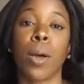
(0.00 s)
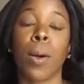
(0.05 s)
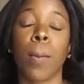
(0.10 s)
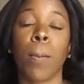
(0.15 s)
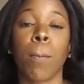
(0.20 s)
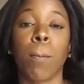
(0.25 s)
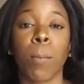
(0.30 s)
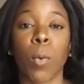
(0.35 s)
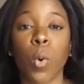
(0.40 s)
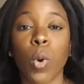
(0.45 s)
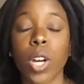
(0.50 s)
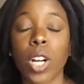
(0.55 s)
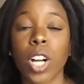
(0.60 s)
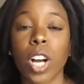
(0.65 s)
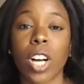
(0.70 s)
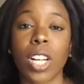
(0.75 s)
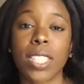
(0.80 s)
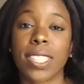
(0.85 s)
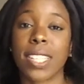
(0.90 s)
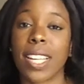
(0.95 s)
more
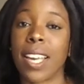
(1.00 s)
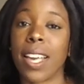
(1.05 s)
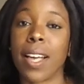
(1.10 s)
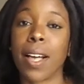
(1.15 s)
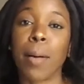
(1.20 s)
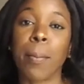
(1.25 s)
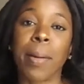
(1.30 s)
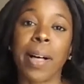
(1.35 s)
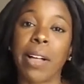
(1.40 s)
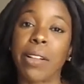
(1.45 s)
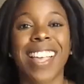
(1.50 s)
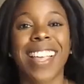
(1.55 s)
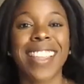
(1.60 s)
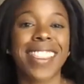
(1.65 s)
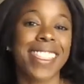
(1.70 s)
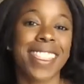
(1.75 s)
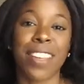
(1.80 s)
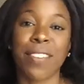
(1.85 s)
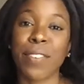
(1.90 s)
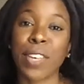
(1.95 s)
content about
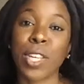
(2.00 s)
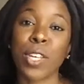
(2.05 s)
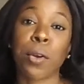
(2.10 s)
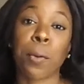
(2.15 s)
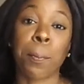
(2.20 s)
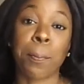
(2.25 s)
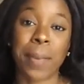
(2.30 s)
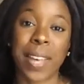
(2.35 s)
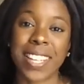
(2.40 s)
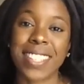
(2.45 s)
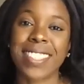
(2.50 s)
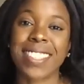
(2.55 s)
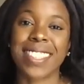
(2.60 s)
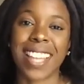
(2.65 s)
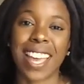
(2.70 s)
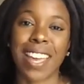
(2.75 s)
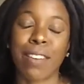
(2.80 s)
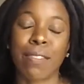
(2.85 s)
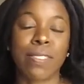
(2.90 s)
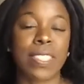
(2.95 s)
living your best
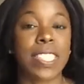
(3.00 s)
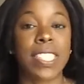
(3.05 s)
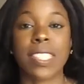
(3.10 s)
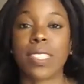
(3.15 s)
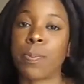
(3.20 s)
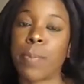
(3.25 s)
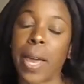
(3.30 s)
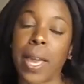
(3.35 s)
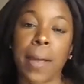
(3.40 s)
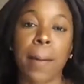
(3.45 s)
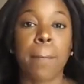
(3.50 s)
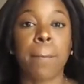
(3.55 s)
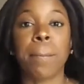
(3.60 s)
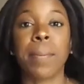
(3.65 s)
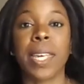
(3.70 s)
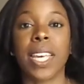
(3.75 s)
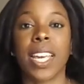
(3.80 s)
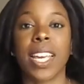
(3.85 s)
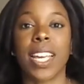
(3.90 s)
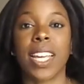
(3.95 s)
life despite
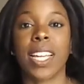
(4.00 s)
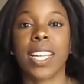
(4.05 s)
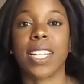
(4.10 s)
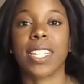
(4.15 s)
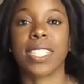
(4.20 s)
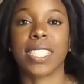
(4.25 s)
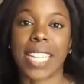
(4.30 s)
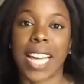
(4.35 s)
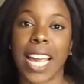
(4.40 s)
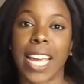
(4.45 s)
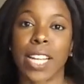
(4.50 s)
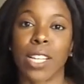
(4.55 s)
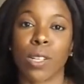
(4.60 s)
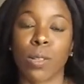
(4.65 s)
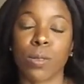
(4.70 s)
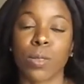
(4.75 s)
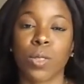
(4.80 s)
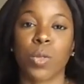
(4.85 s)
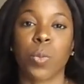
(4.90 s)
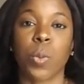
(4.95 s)
being
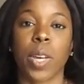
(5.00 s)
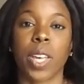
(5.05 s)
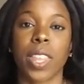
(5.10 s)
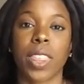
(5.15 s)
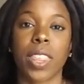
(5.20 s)
diagnosed with